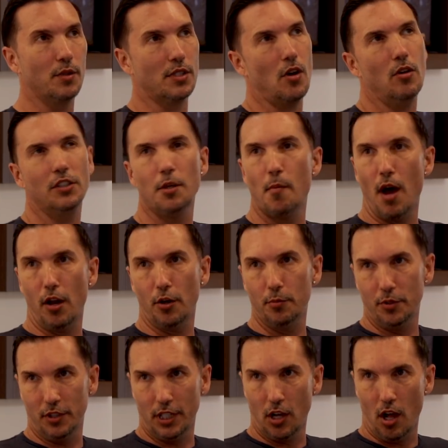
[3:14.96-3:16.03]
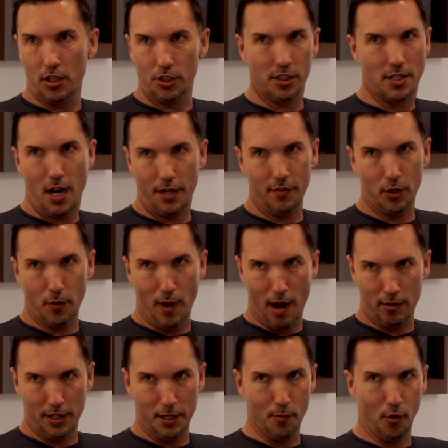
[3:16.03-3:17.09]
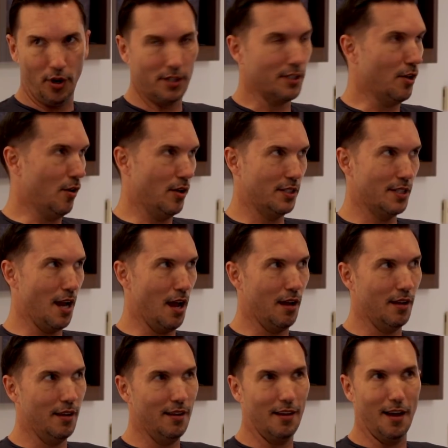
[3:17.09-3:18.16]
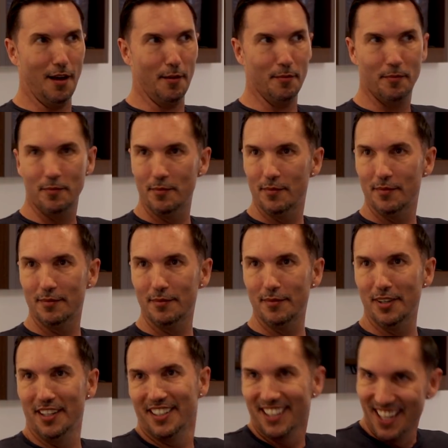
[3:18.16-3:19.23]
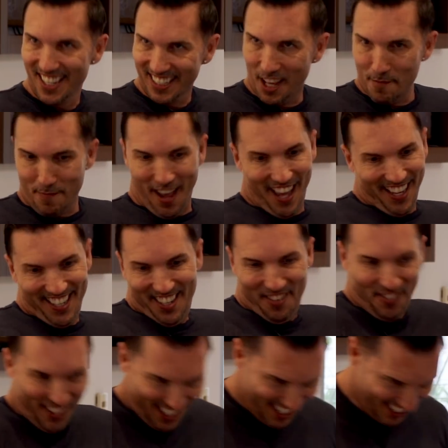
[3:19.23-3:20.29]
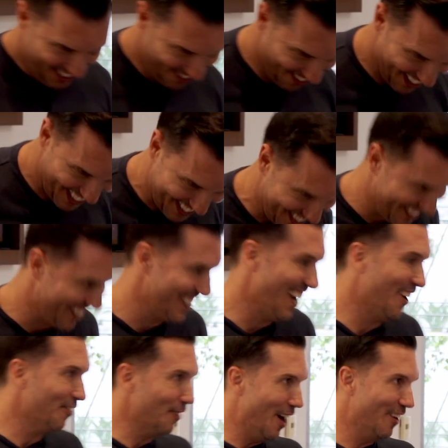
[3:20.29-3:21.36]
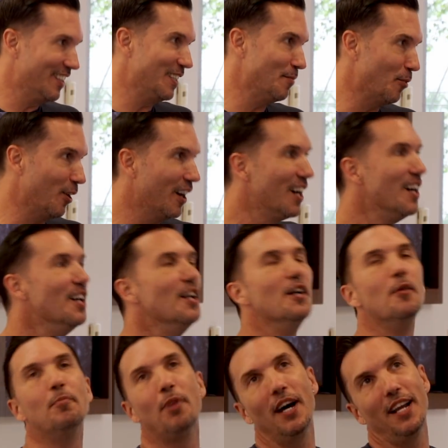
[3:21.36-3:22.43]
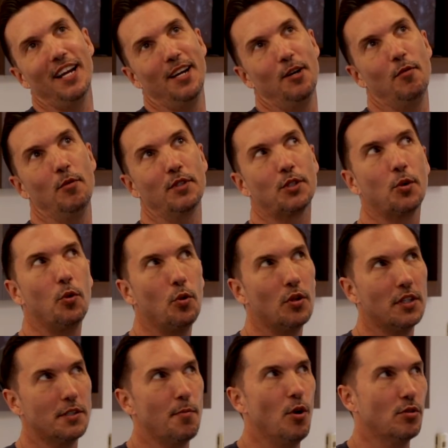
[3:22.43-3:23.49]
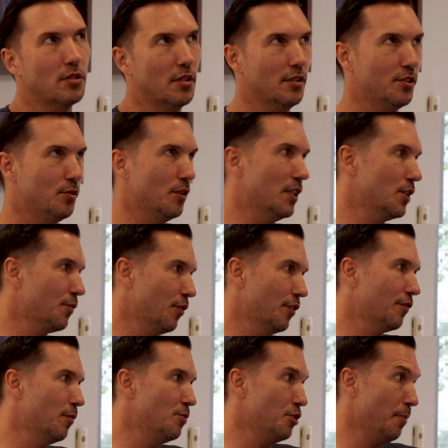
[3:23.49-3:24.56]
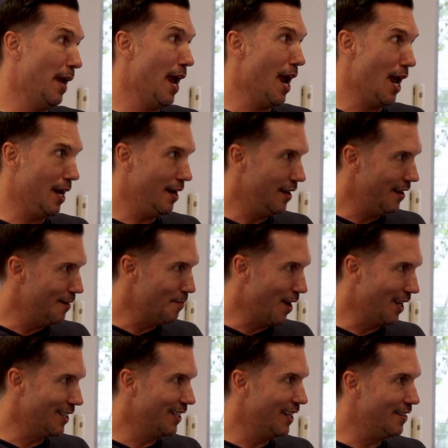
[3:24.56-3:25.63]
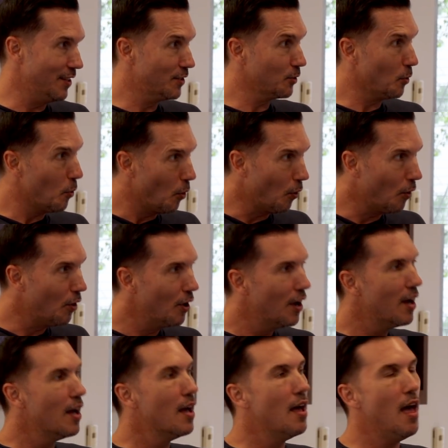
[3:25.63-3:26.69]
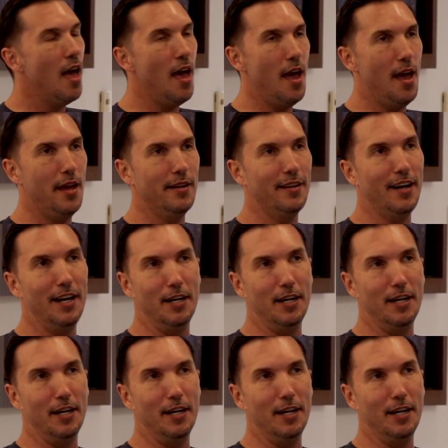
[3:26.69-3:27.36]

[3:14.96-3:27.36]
it was called Yamano Beauty College. It's not even around anymore, so it's not competitive in any way, because it's not around anymore. But what was cool is most of the students were from Japan in the school, and